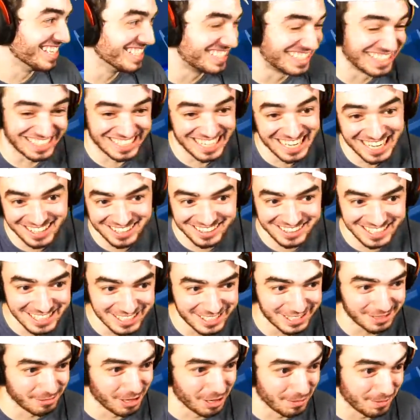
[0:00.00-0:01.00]
this is it.
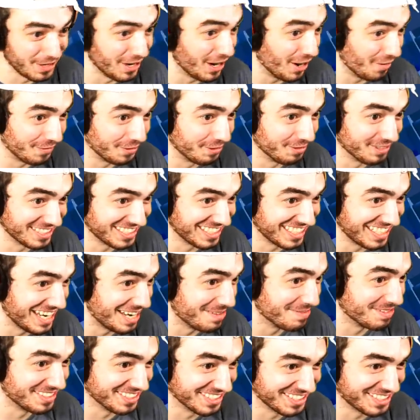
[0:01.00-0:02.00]
This is where we are for the rest of the
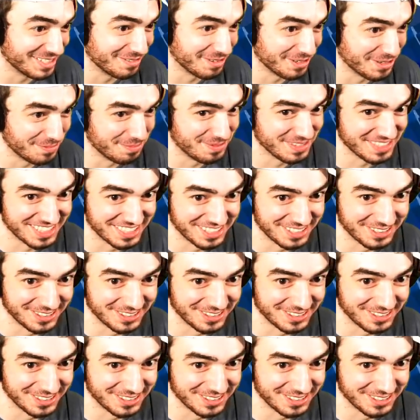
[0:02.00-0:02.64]
game until someone opens the